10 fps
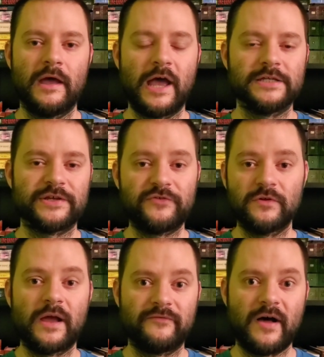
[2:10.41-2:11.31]
Uh, so if you
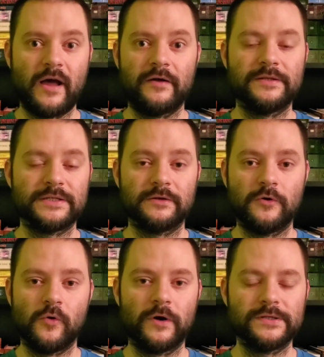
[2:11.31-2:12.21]
like violence and
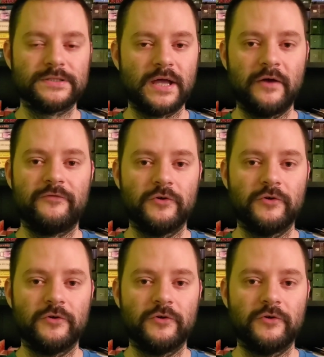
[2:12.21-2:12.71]
gore and stuff,